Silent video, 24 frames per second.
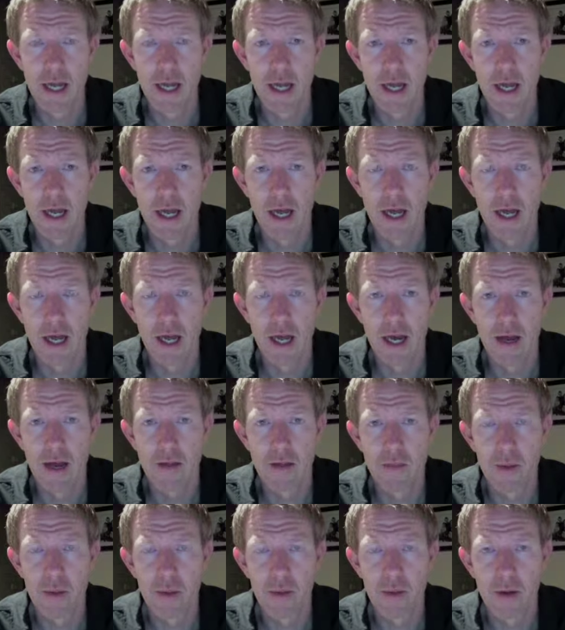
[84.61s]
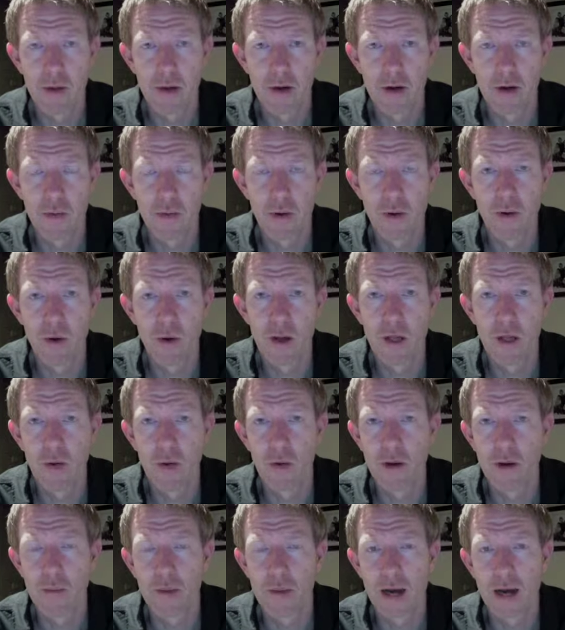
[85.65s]
and other people in the group who only
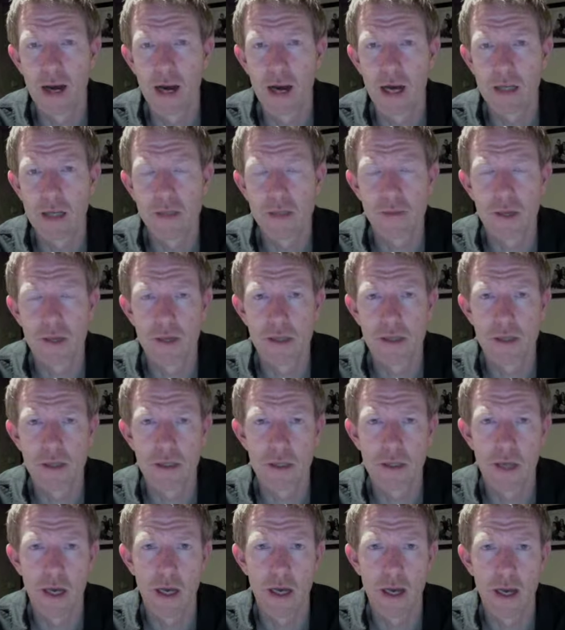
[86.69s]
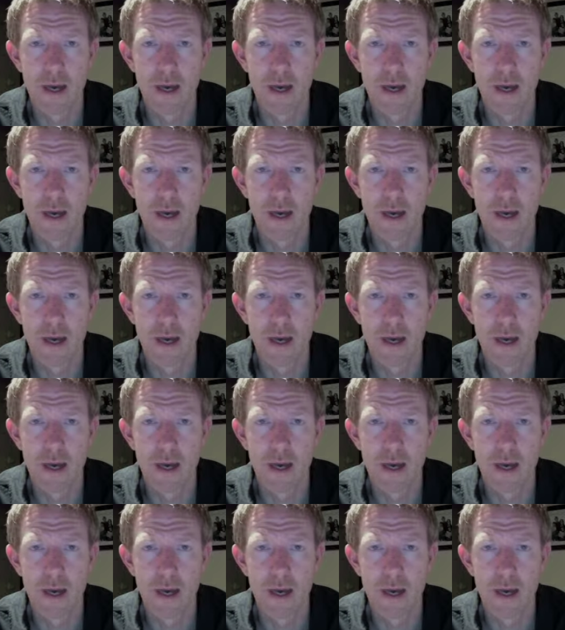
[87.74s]
want to pass, because